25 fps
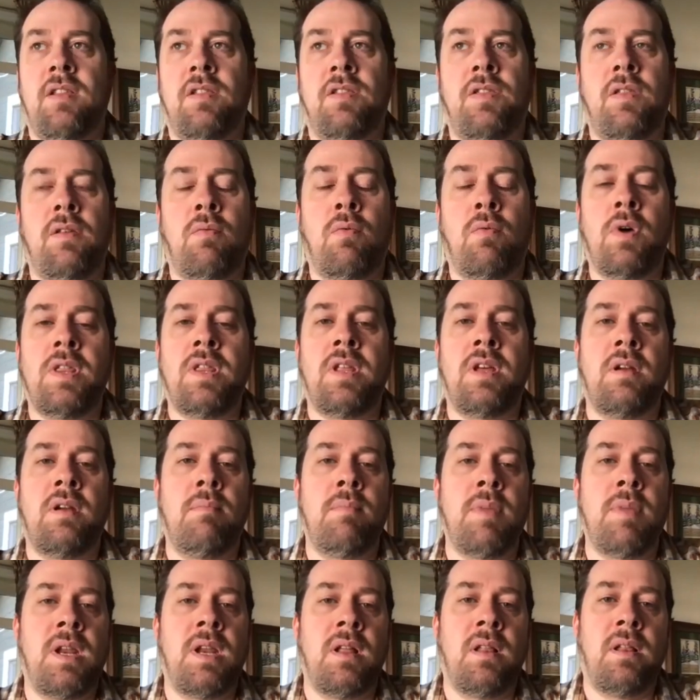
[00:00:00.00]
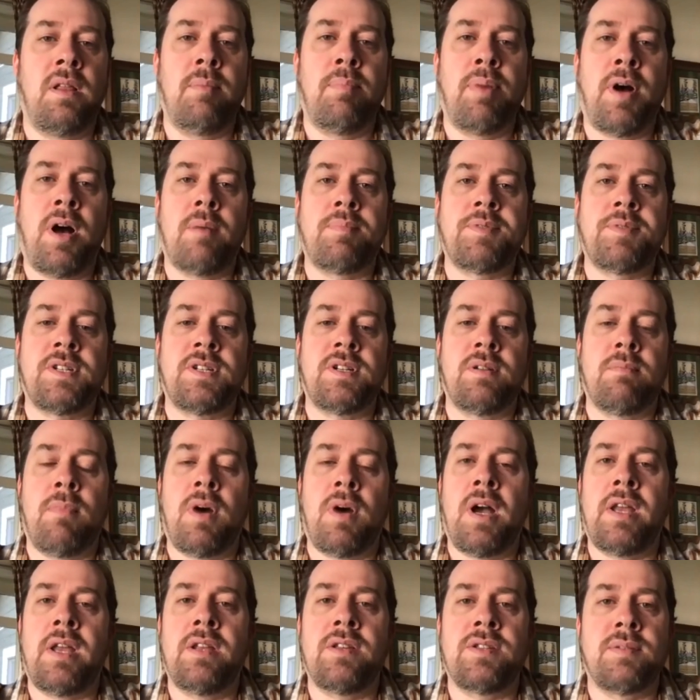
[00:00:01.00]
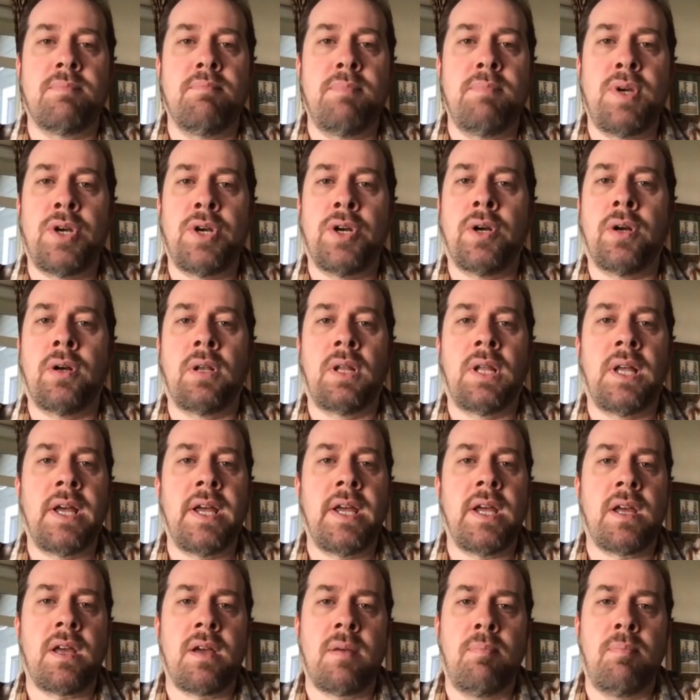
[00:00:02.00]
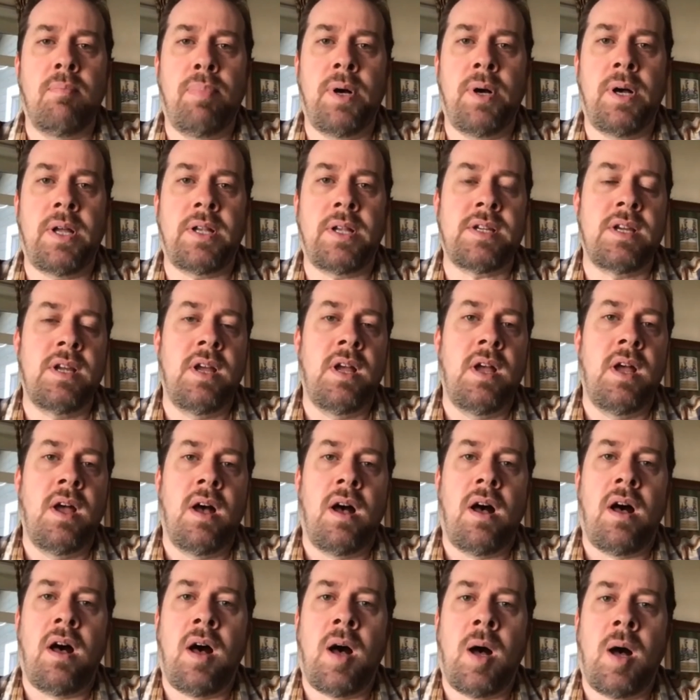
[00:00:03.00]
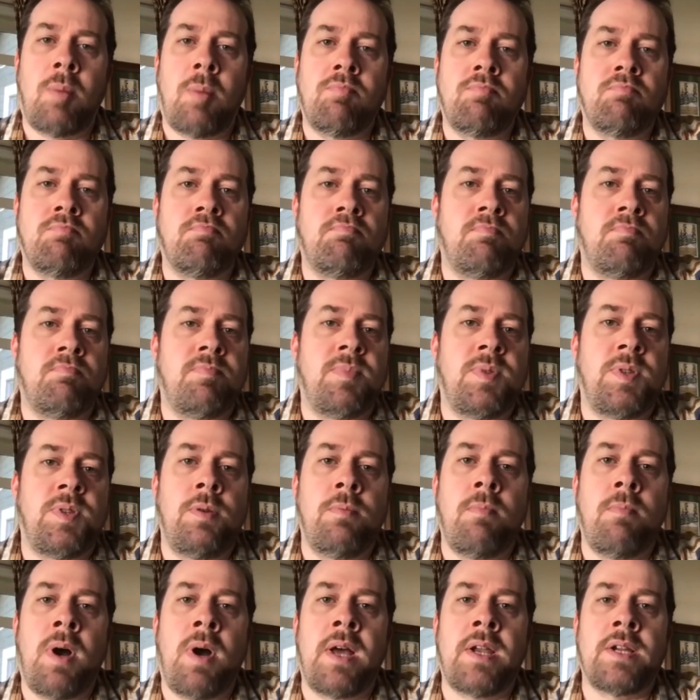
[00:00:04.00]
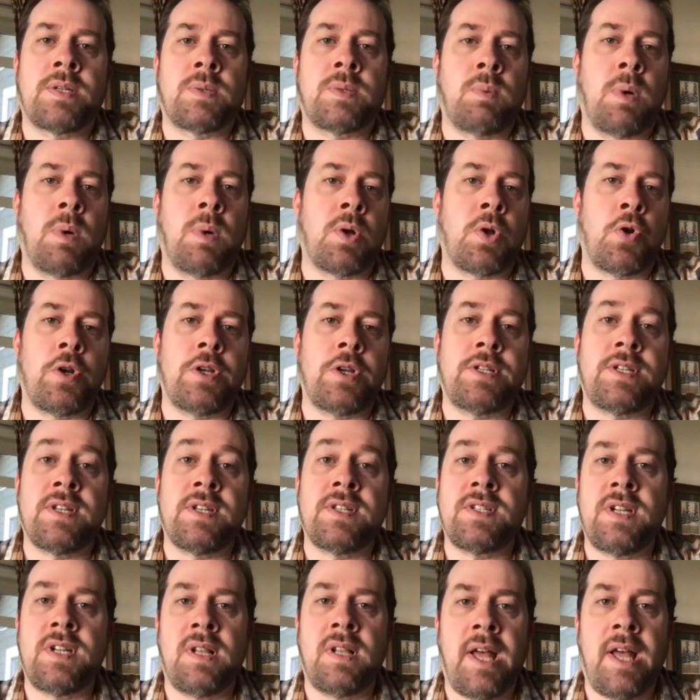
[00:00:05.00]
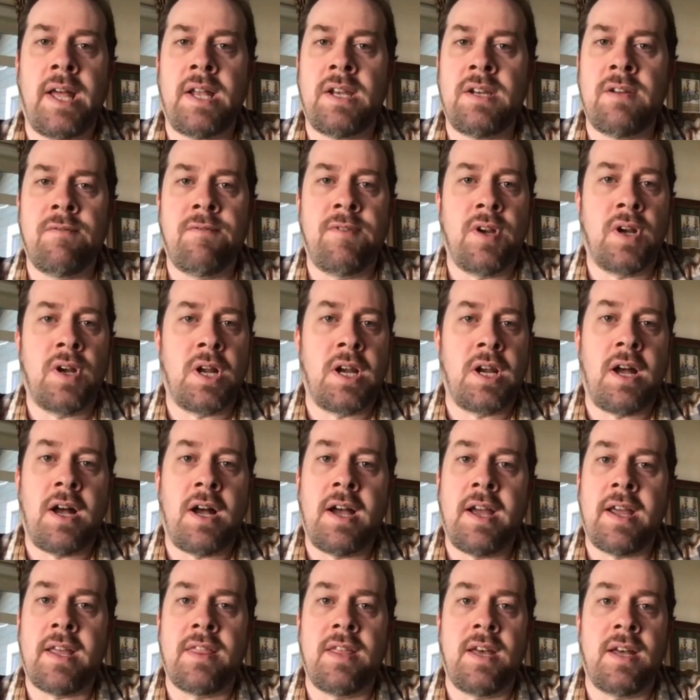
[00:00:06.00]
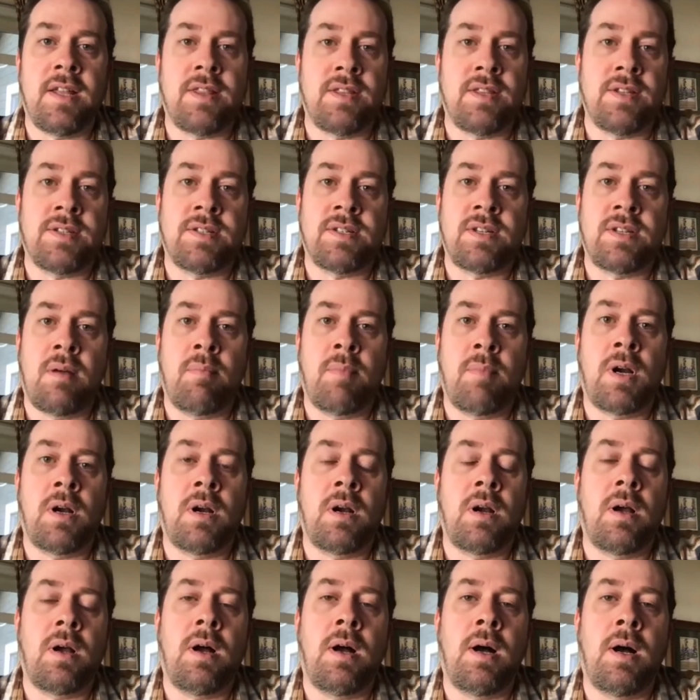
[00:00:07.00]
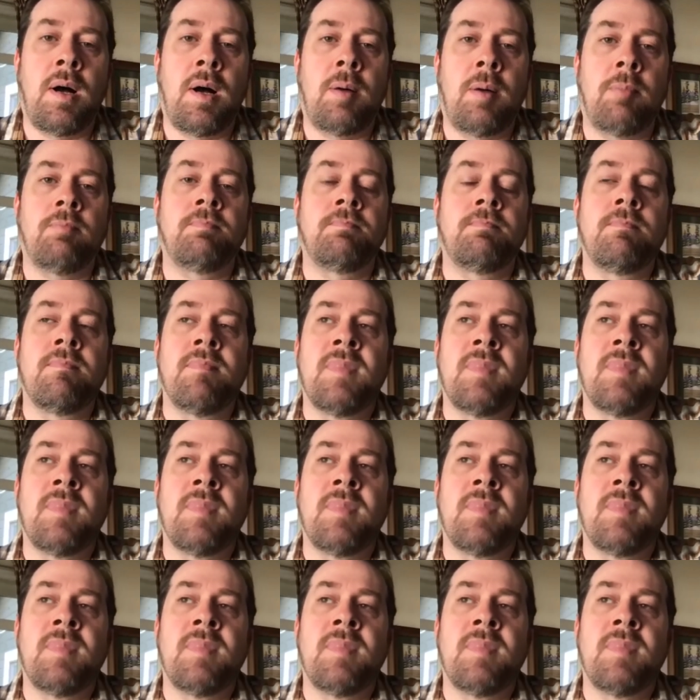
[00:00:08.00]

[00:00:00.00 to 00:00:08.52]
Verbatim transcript: the one that immediately pops into mind is Mirror Lake, but um, you might as well go to Disneyland if you're going to hike that this summer. Um,